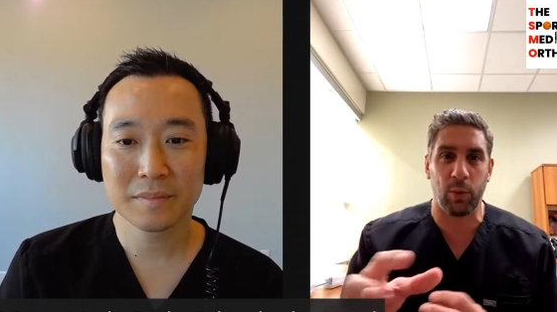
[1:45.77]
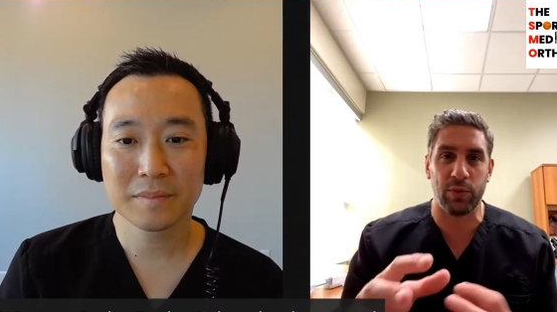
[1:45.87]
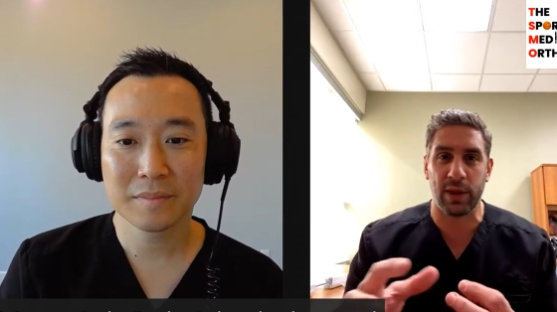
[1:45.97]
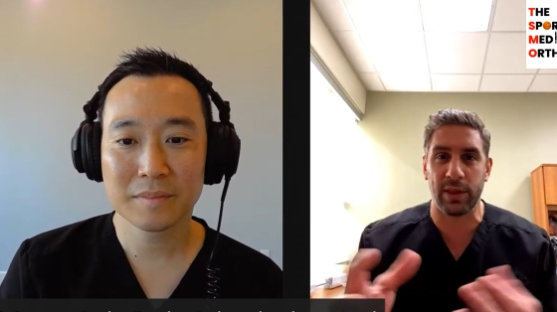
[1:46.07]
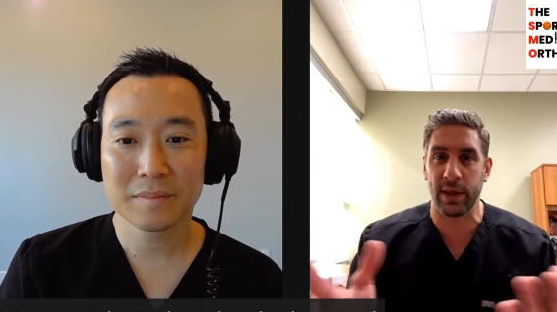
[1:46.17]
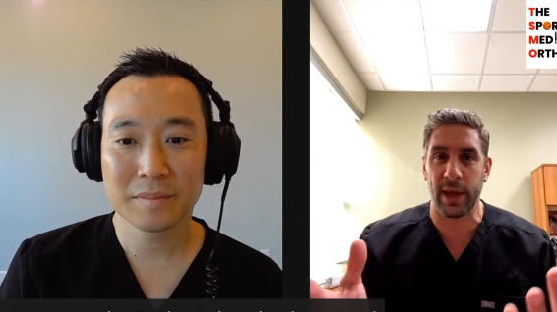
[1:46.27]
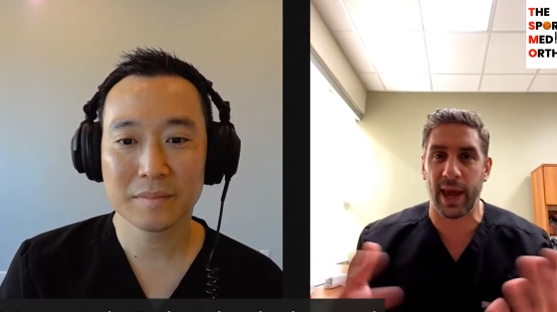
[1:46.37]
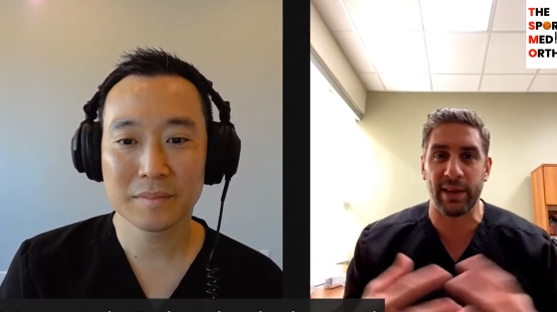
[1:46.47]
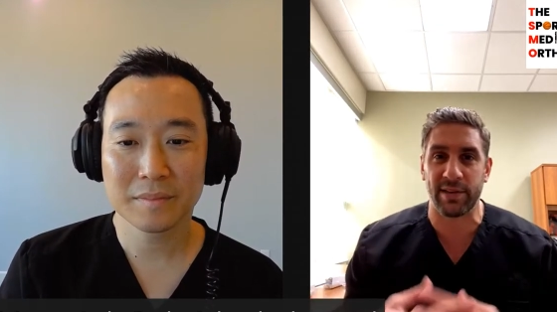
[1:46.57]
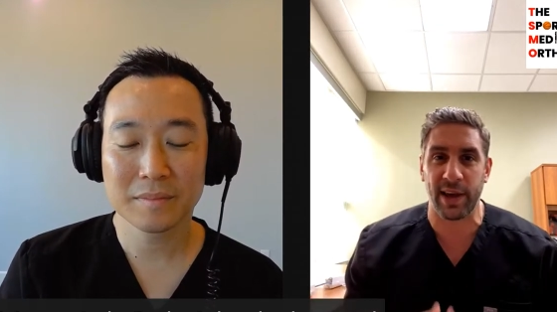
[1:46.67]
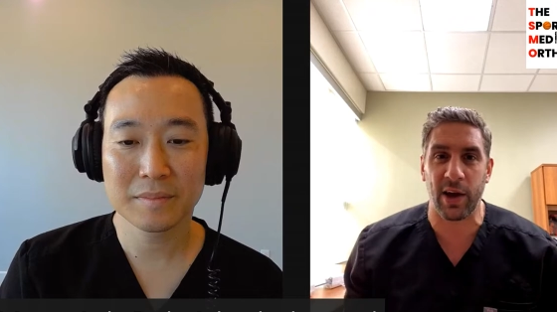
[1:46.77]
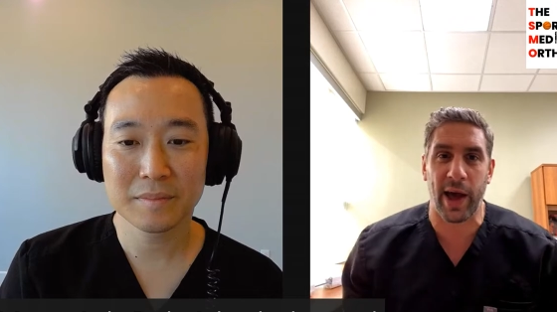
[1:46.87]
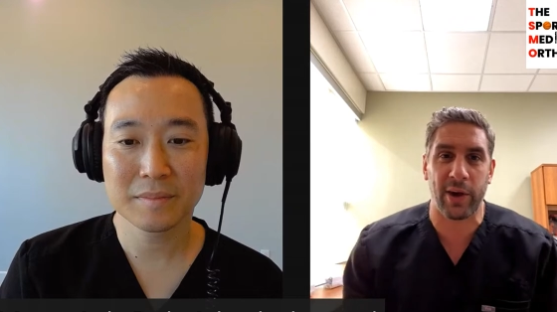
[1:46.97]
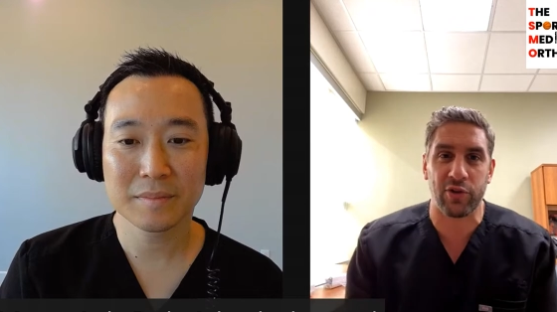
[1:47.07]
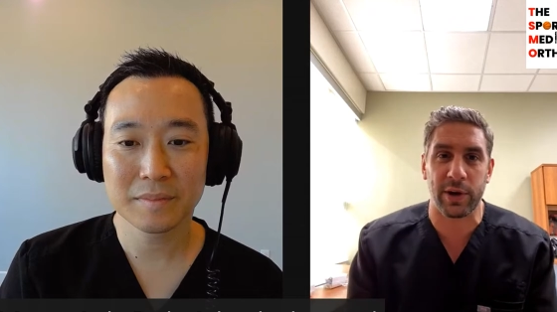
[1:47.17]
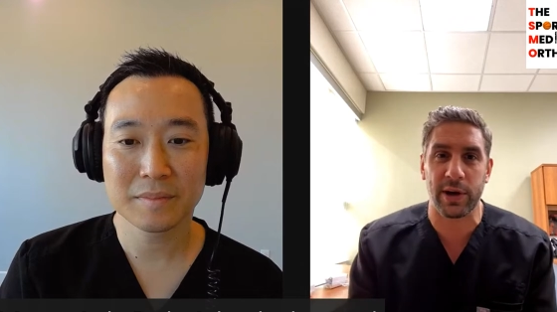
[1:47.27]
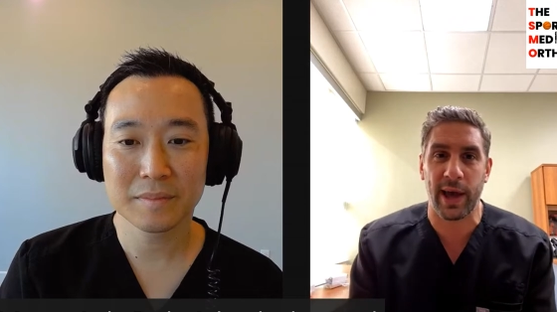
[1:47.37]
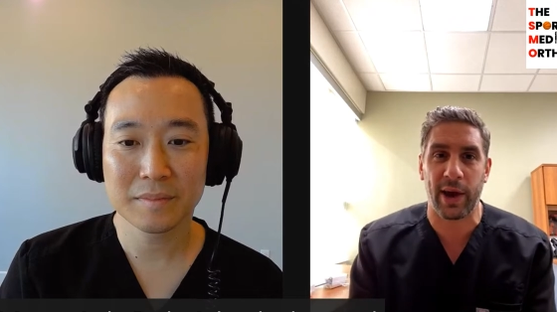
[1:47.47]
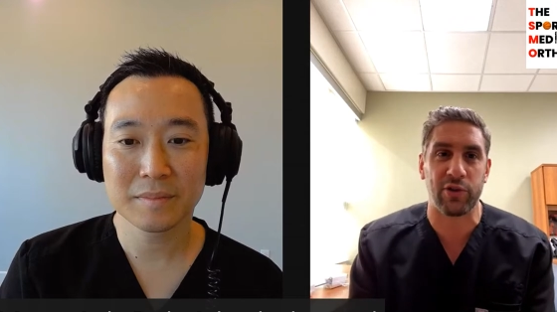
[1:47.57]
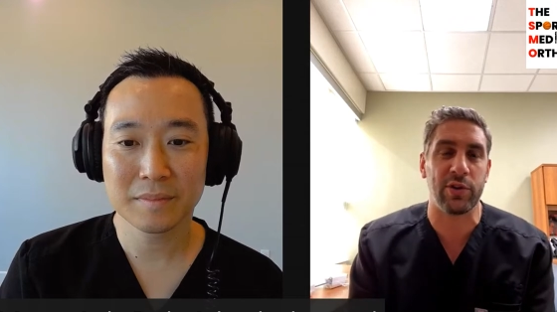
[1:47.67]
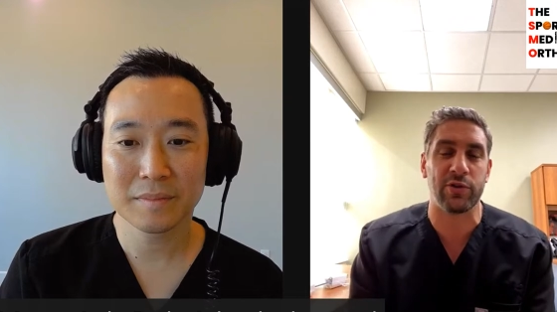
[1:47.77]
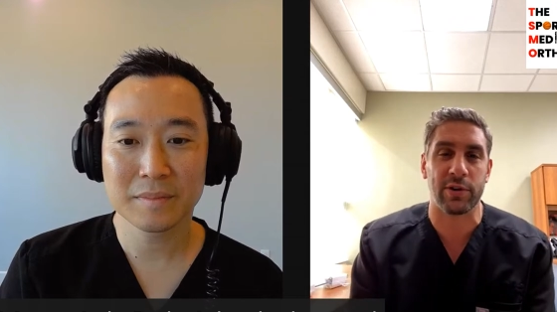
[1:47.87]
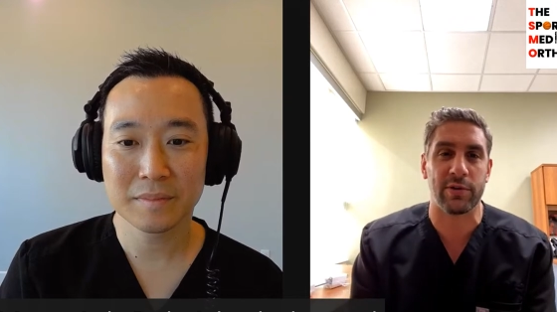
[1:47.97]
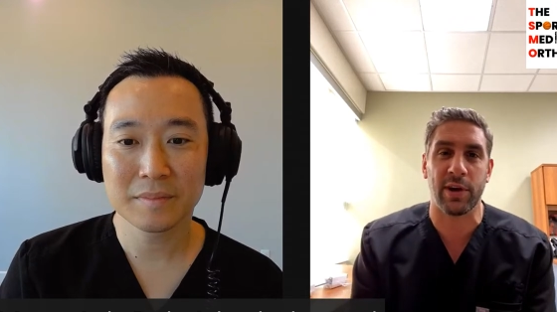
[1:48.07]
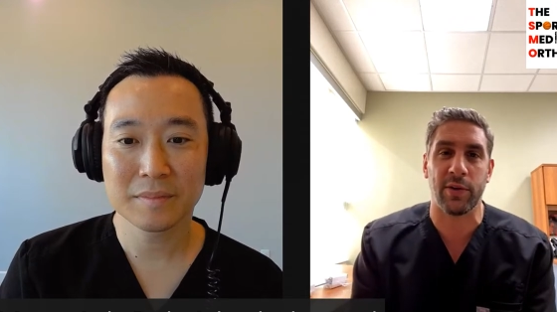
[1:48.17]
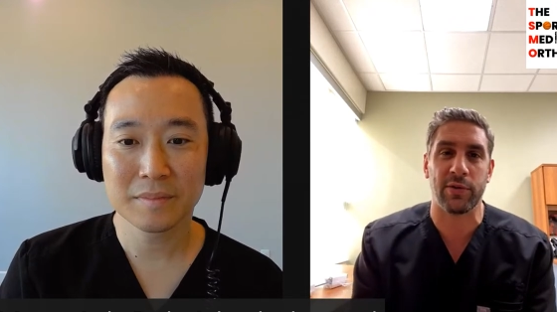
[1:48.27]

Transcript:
Speaker 1: did the ACL actually actually injure itself?